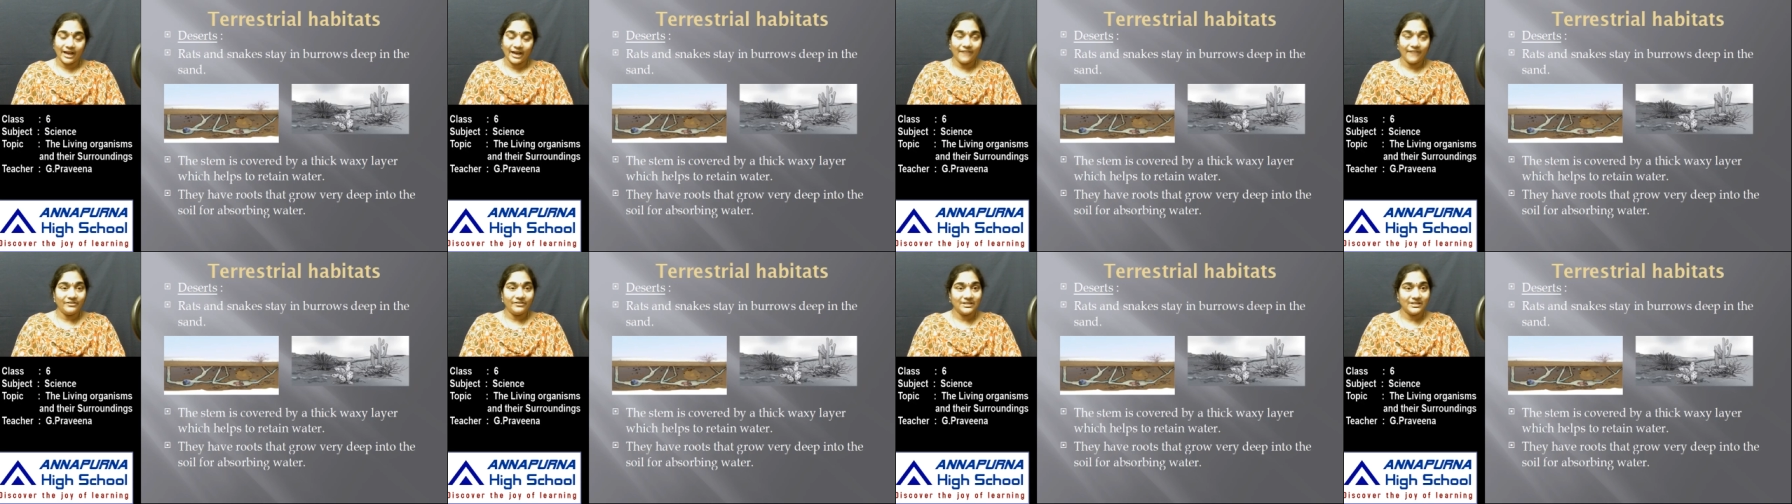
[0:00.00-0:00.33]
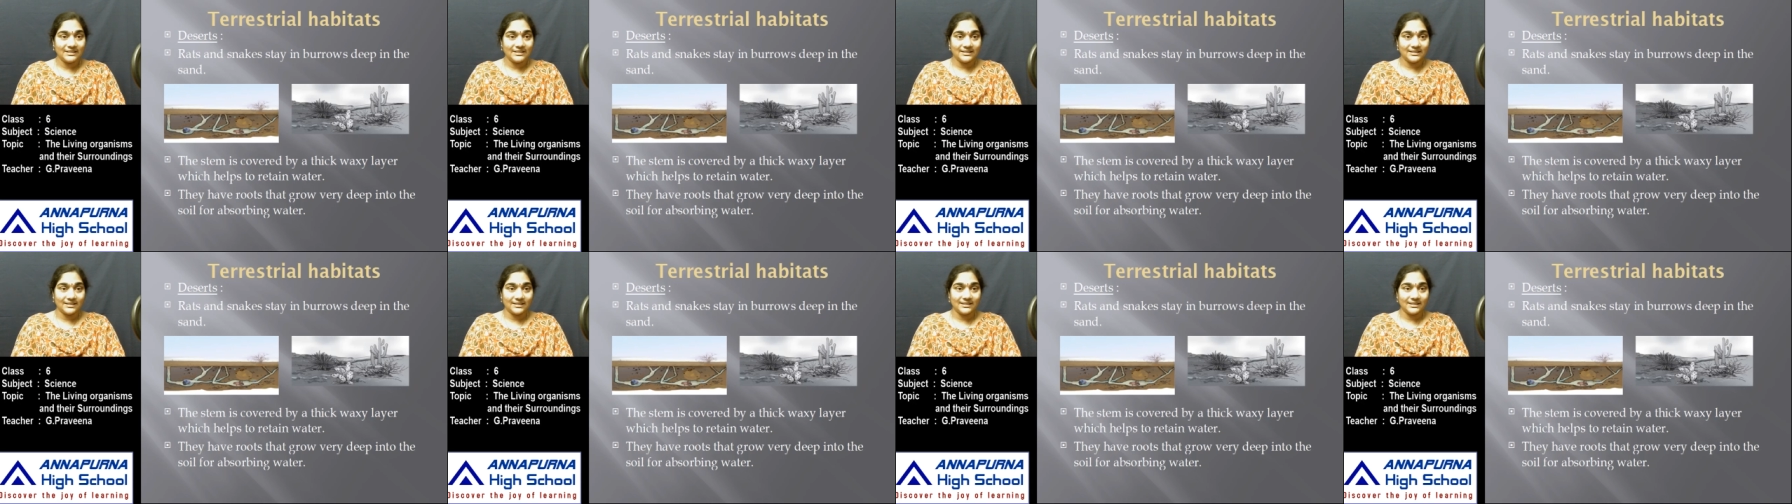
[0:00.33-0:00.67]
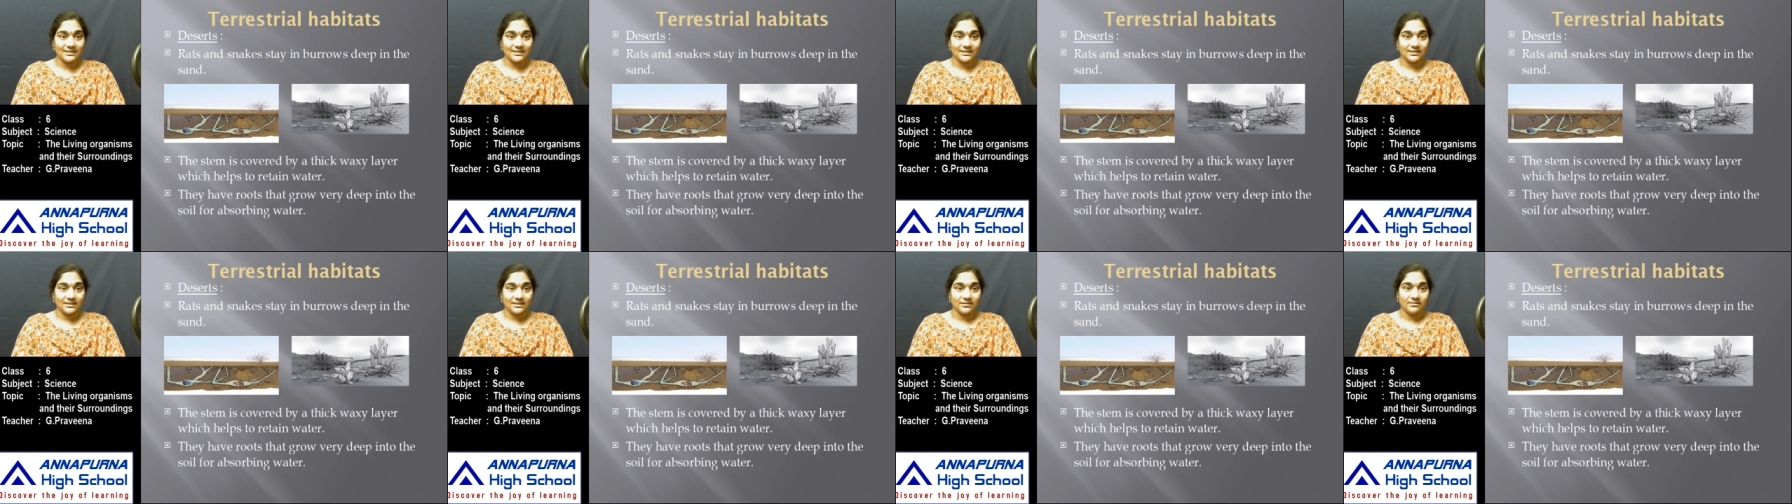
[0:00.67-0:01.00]
we have
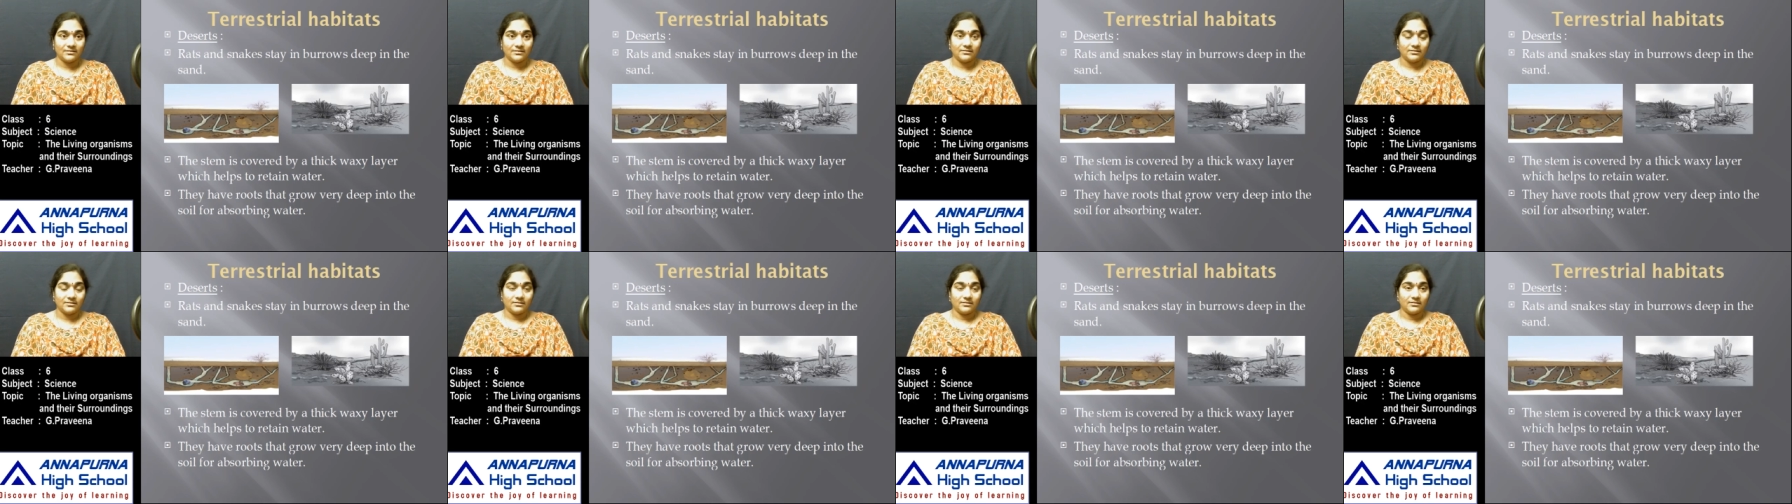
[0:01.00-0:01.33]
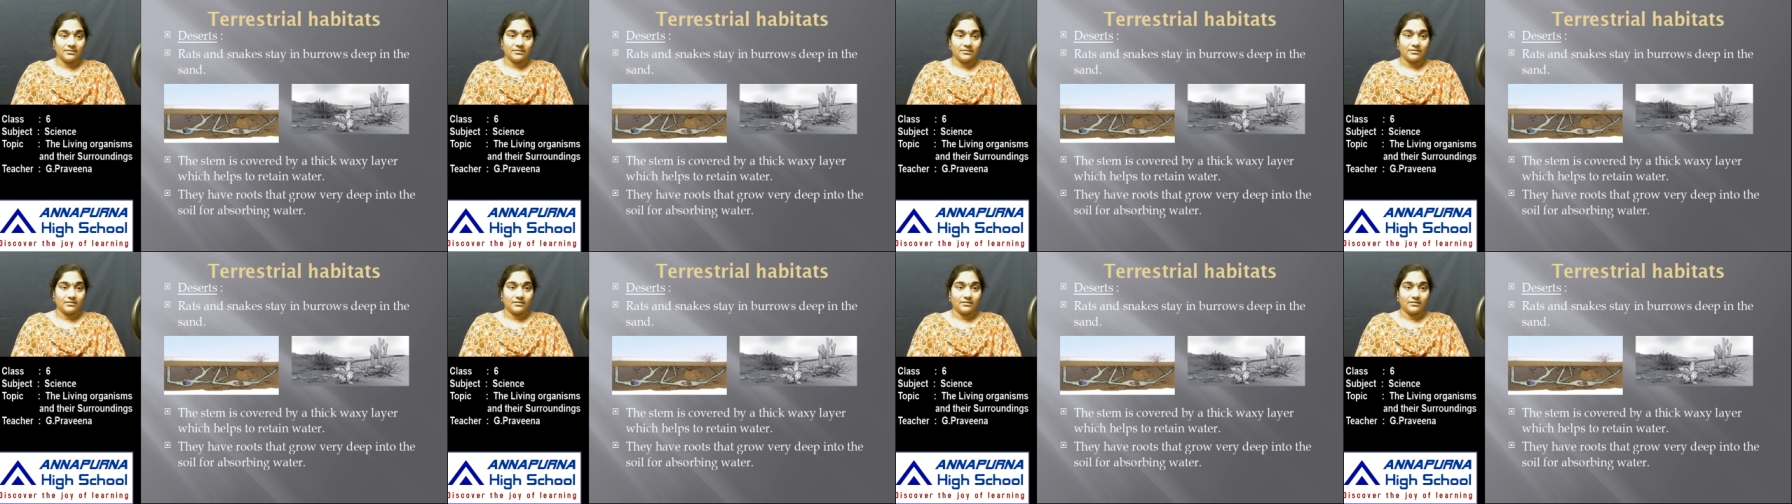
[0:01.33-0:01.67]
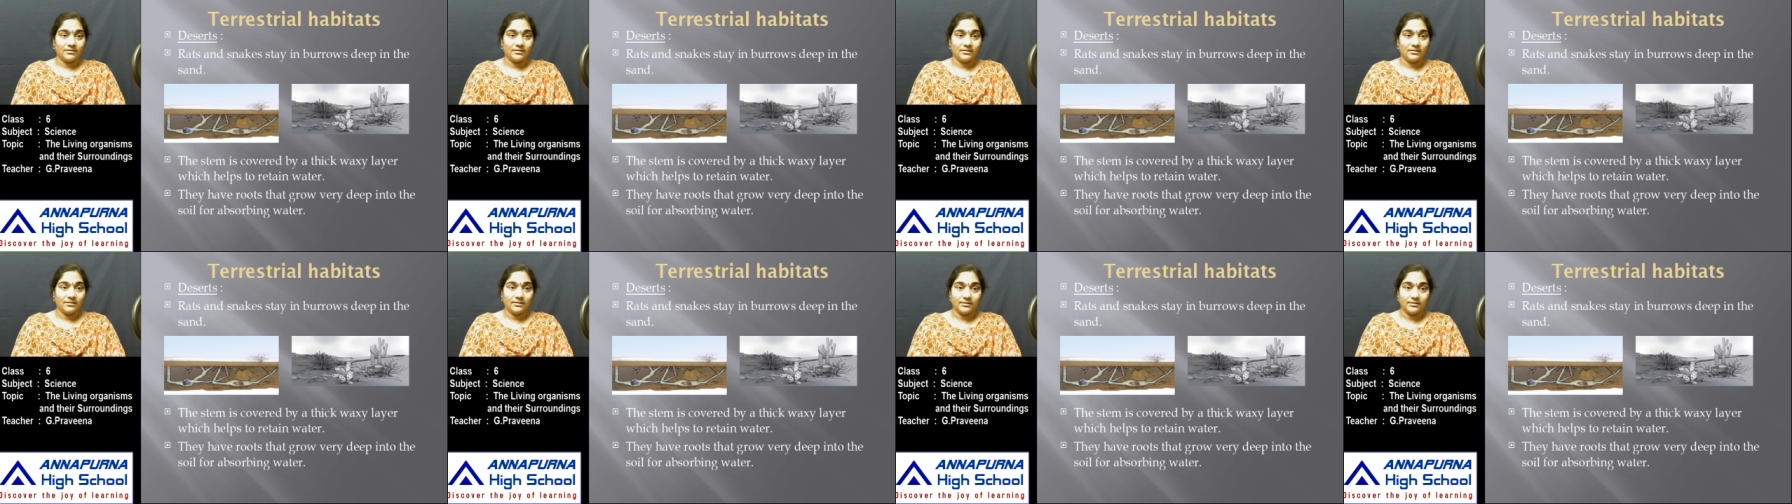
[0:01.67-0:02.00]
discussed
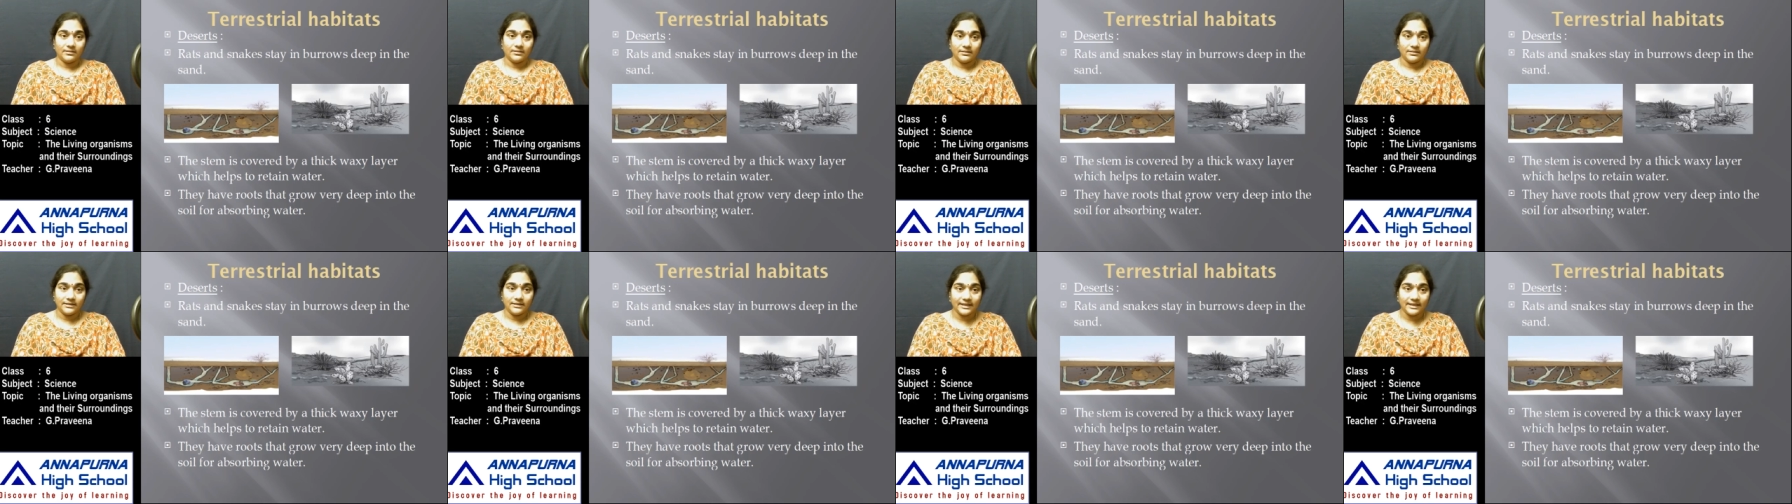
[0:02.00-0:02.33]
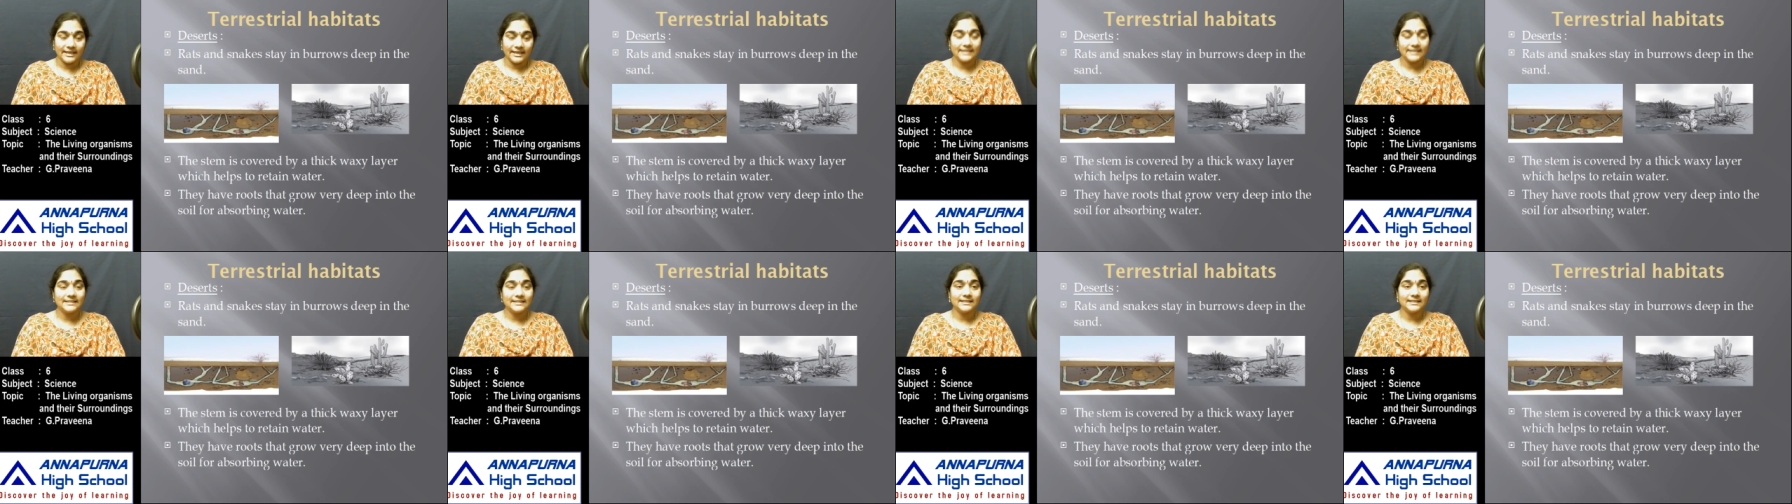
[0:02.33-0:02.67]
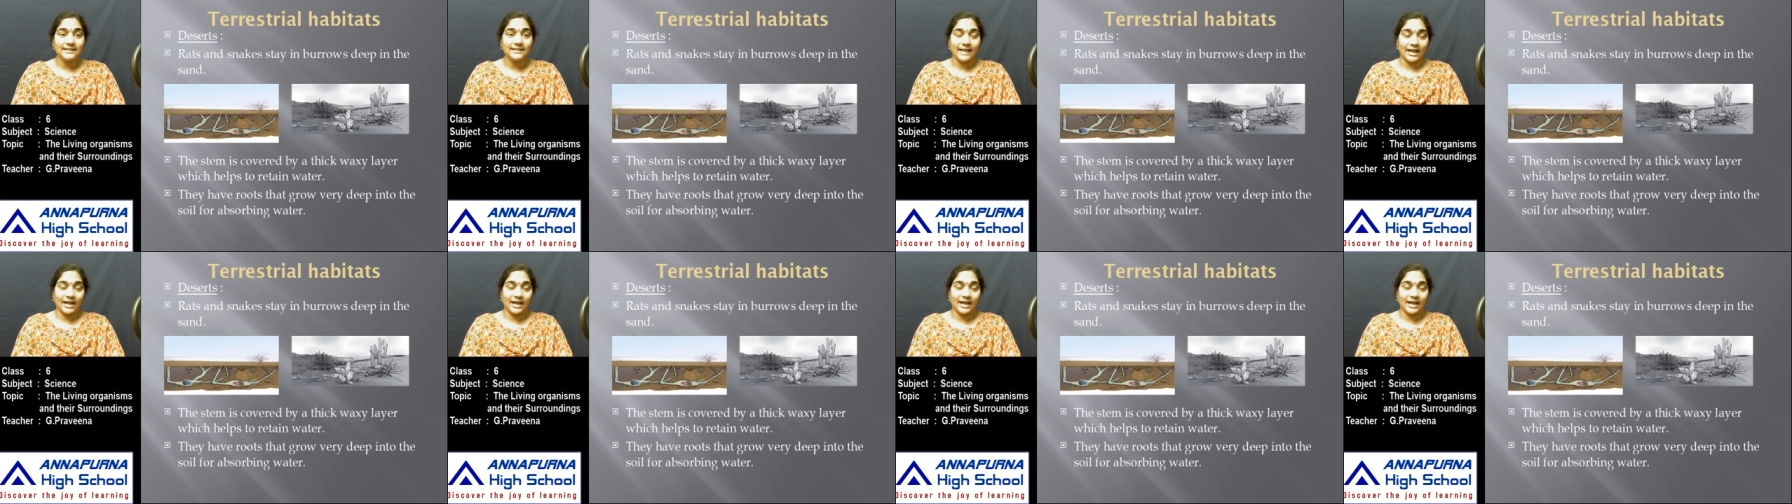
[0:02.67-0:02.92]
the desert